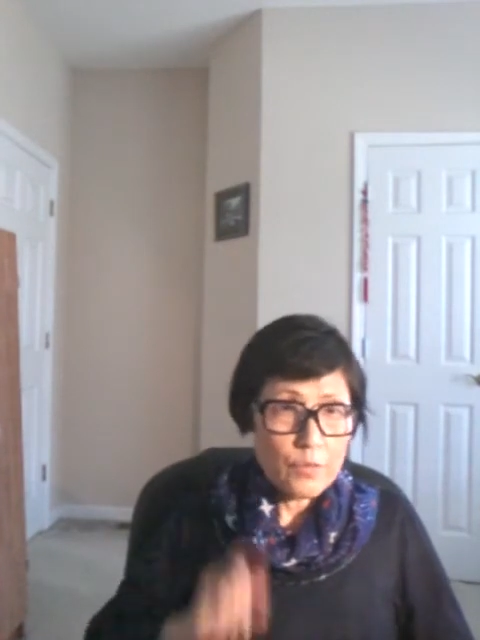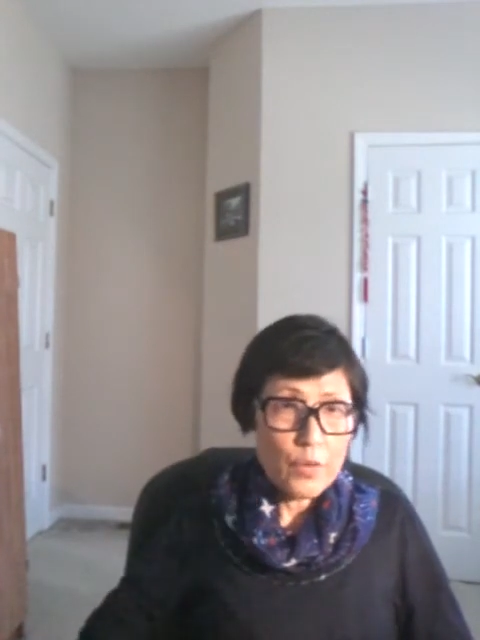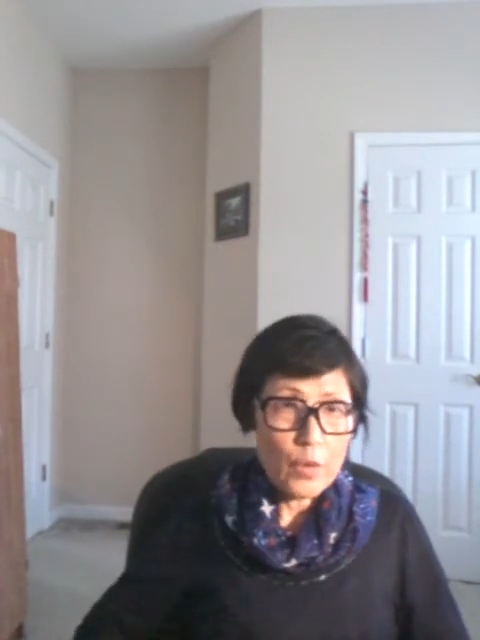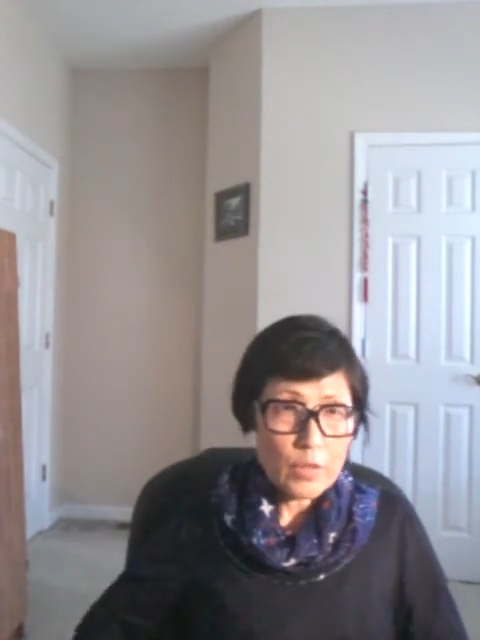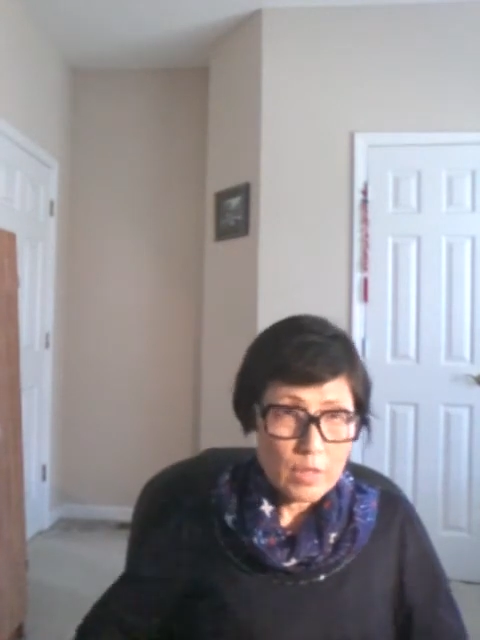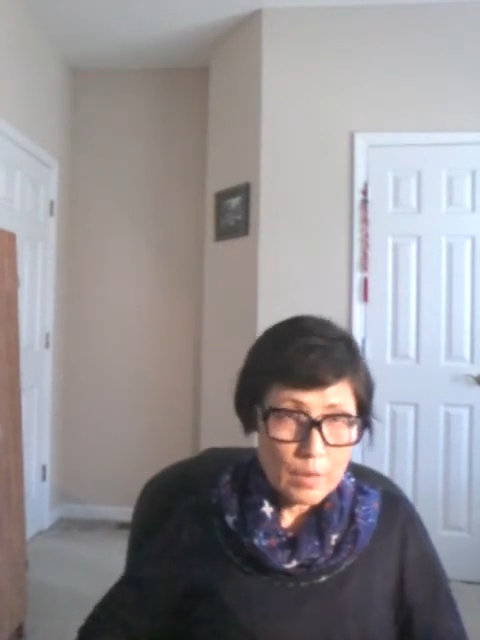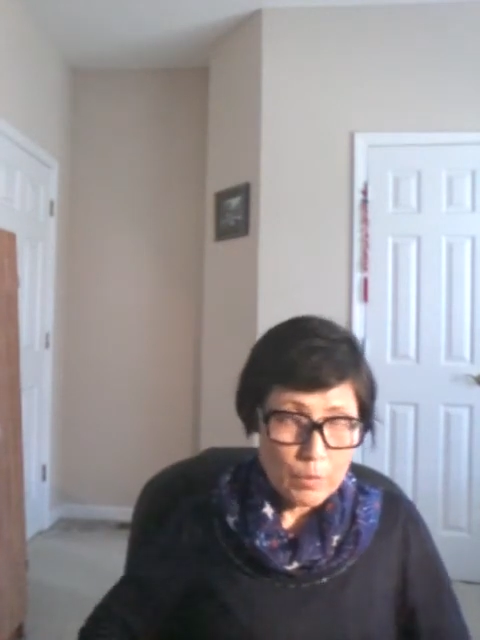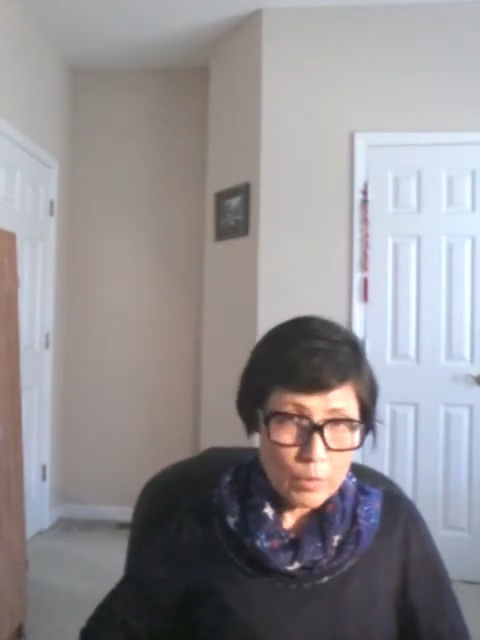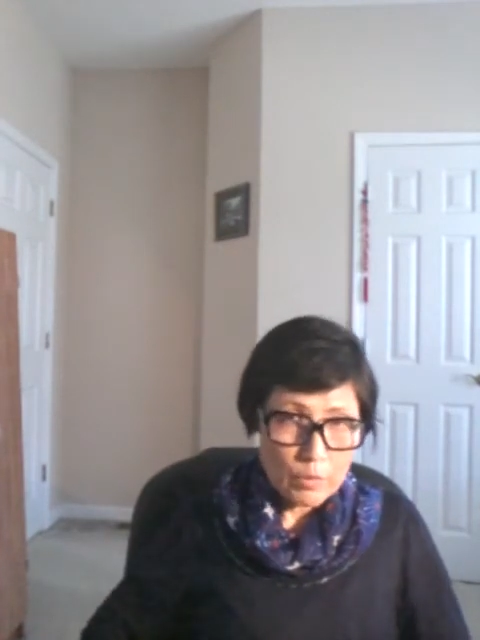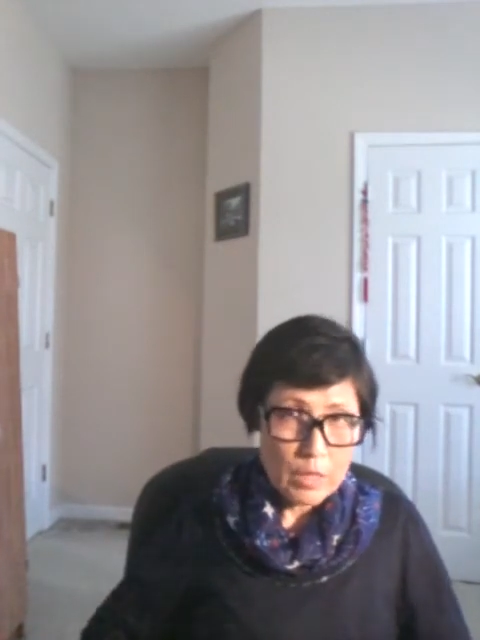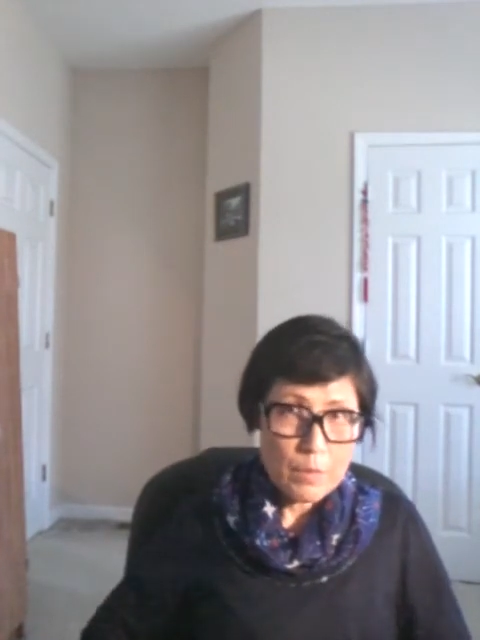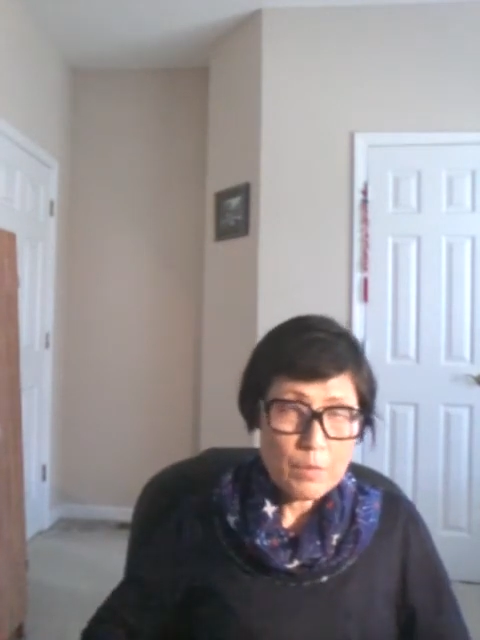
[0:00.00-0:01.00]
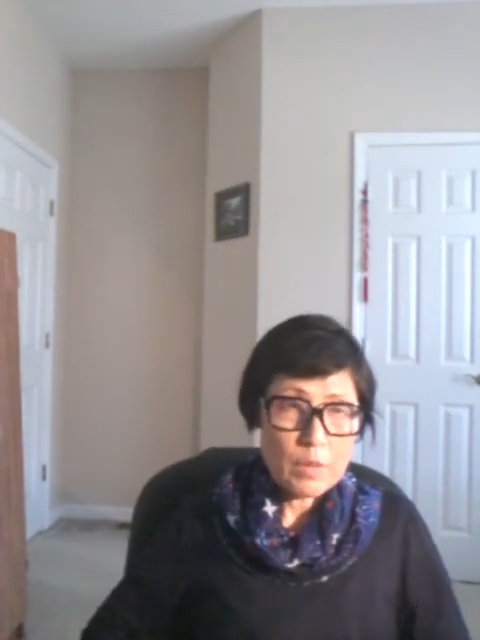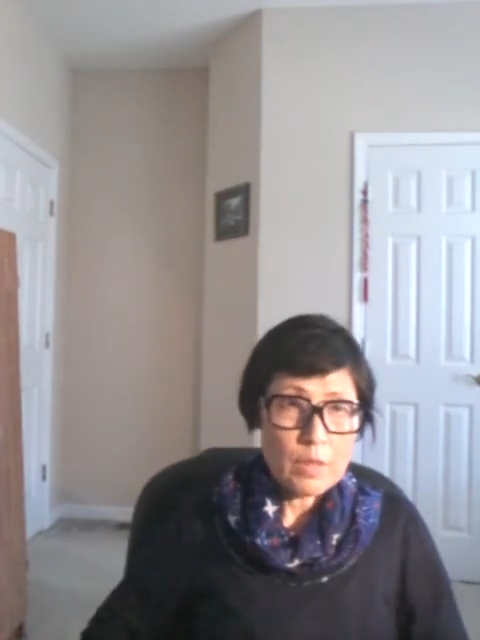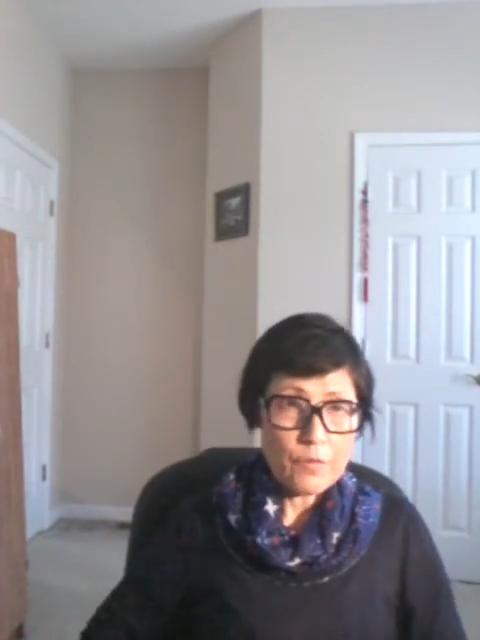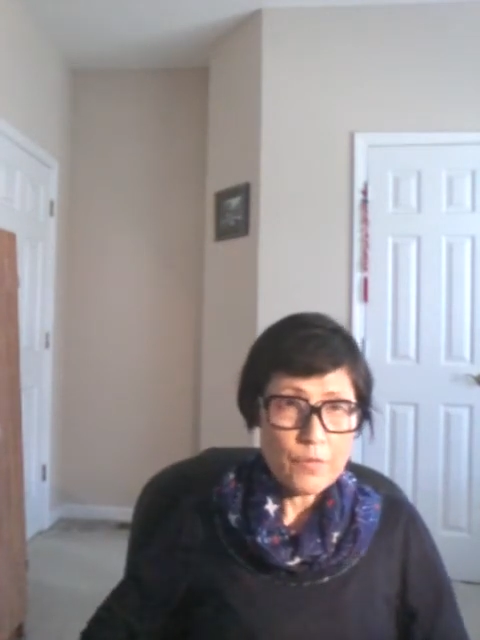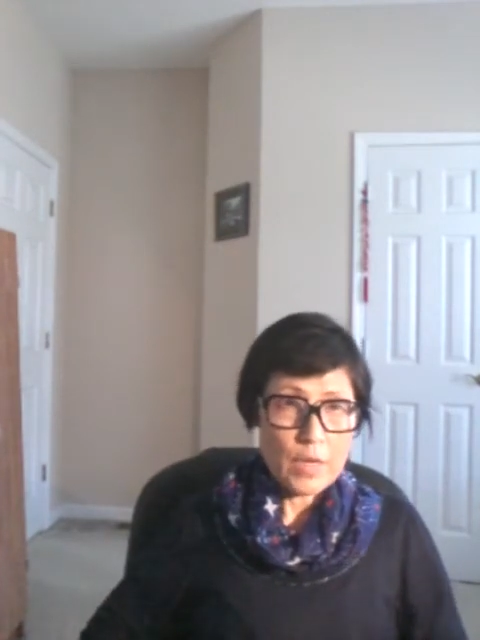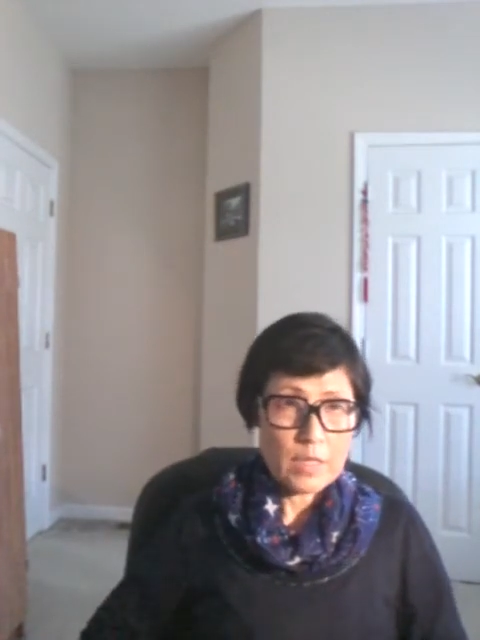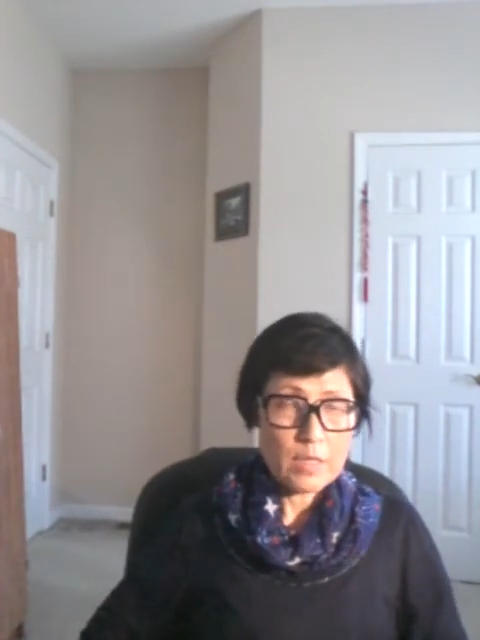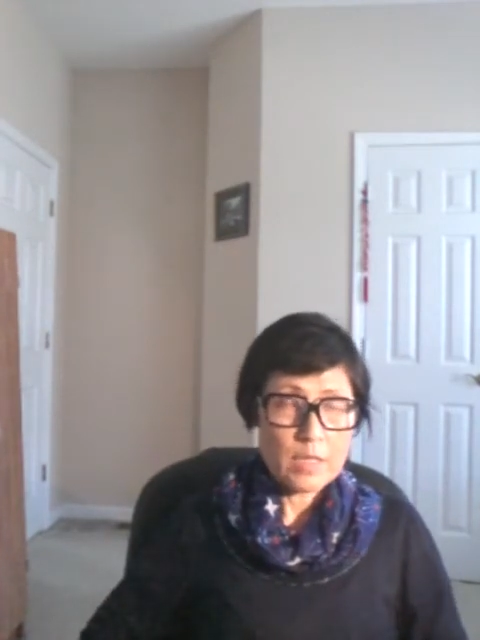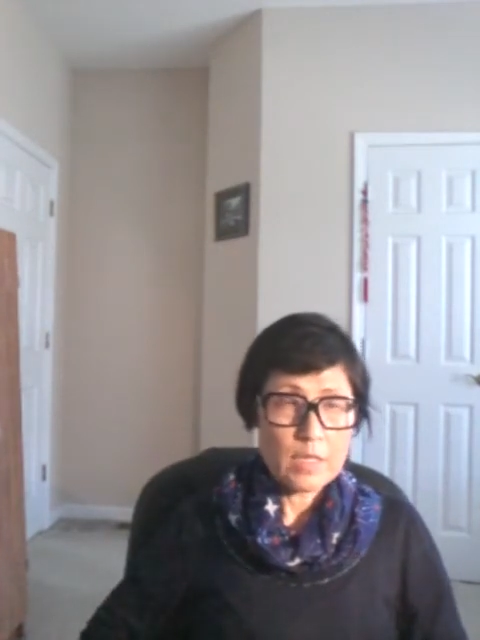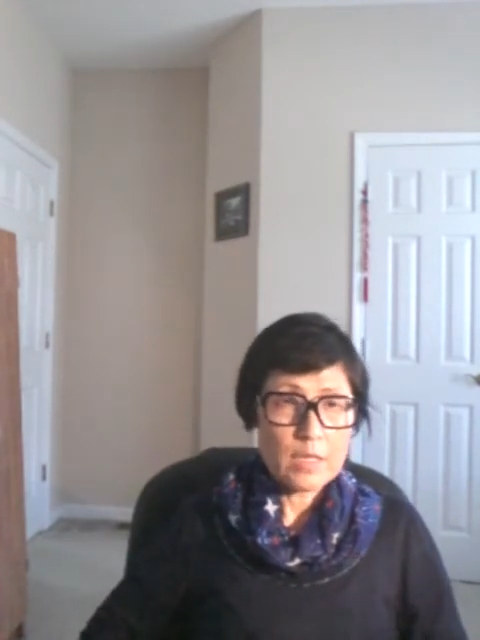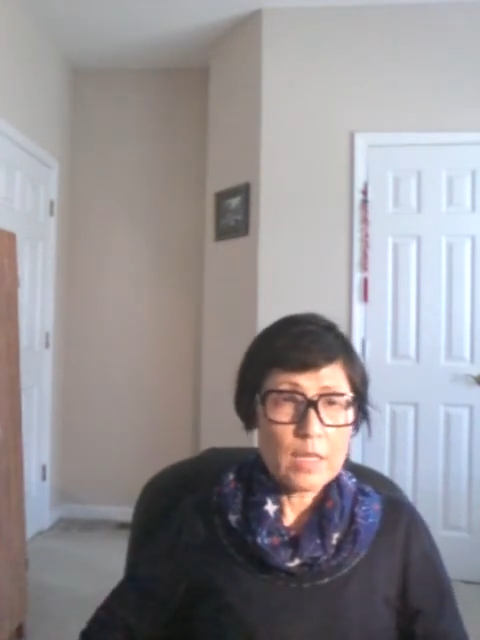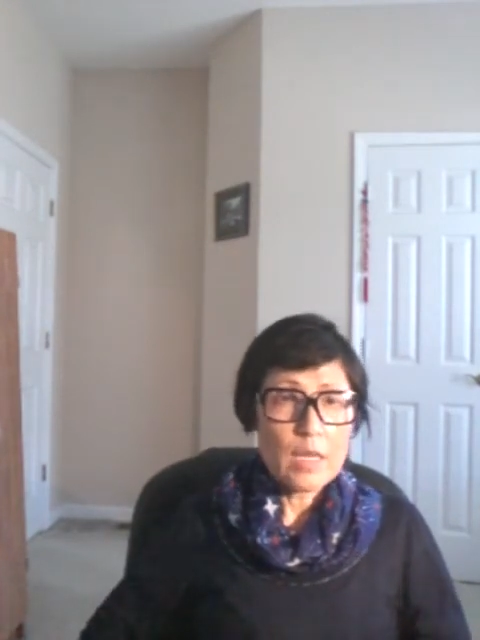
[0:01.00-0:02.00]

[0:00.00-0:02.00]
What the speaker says: for example, can be infected.